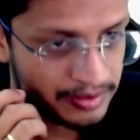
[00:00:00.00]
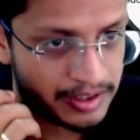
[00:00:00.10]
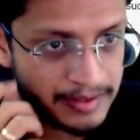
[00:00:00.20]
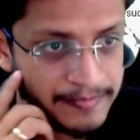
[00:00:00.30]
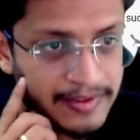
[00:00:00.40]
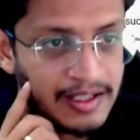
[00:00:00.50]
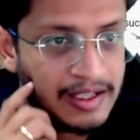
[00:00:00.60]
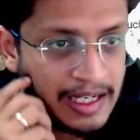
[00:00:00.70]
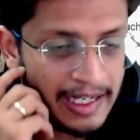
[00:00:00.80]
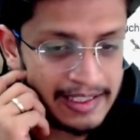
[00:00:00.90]
Okay,
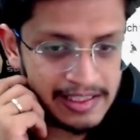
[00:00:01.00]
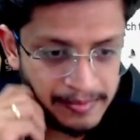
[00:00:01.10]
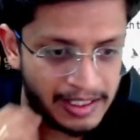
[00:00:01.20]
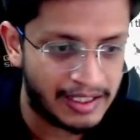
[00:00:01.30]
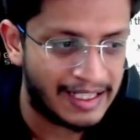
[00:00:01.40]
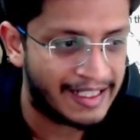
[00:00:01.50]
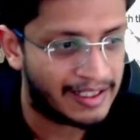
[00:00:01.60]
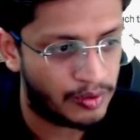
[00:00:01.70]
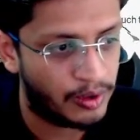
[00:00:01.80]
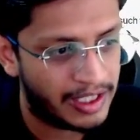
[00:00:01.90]
And similarly, like
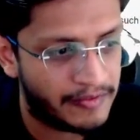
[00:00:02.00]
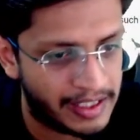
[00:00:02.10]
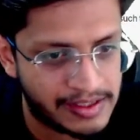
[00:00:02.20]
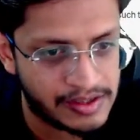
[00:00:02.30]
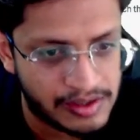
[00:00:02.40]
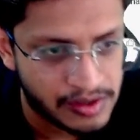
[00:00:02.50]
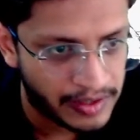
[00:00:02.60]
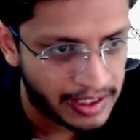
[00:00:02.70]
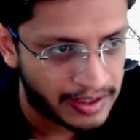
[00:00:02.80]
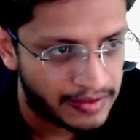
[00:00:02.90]
coding wise also, we
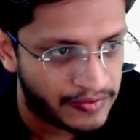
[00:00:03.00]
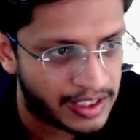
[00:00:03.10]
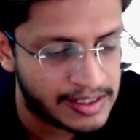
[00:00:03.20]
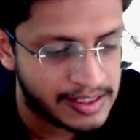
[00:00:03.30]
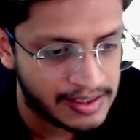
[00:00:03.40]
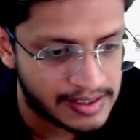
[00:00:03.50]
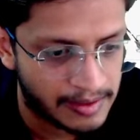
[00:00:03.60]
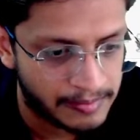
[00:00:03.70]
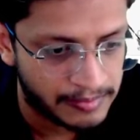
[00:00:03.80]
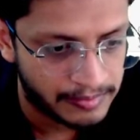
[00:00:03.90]
can see
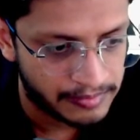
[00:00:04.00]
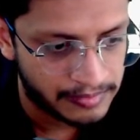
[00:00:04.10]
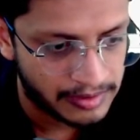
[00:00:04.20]
some